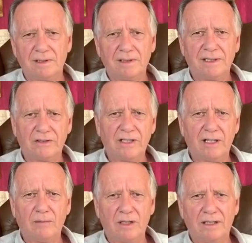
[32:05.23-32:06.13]
it's
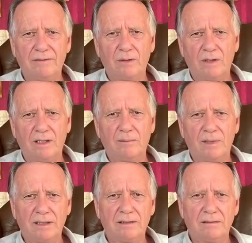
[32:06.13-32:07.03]
terrible everywhere,
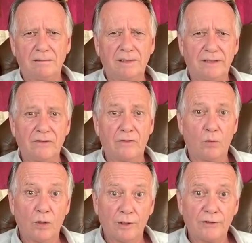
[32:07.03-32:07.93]
but it's
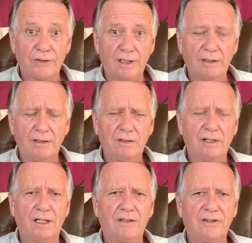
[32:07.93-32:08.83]
the worst in the
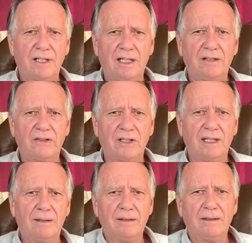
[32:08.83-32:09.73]
United States,
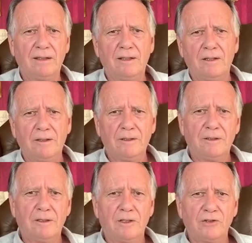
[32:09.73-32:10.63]
and
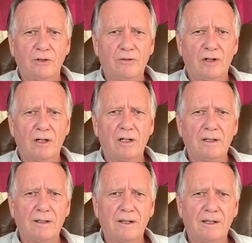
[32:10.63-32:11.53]
so far,
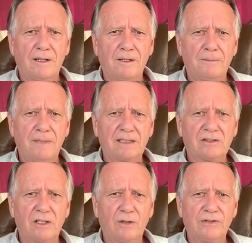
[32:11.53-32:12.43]
uh,
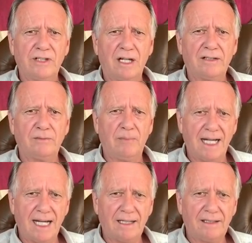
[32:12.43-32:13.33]
Mexico is not as
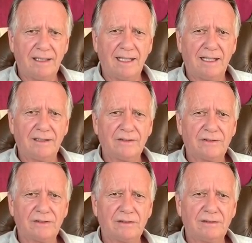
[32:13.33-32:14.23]
bad
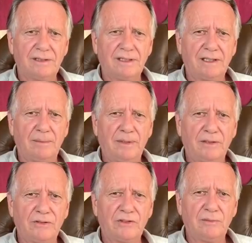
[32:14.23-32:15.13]
as it
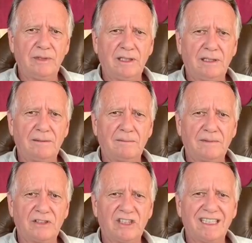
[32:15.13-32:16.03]
appears to be
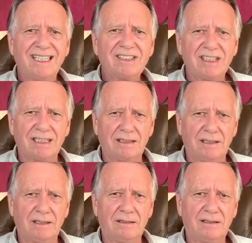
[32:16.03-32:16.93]

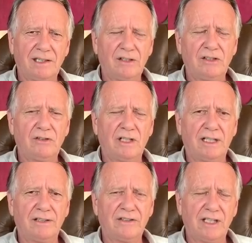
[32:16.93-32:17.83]
statistically in the
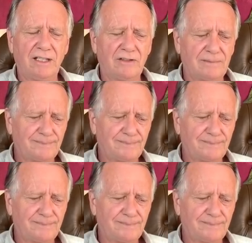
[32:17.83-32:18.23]
United States.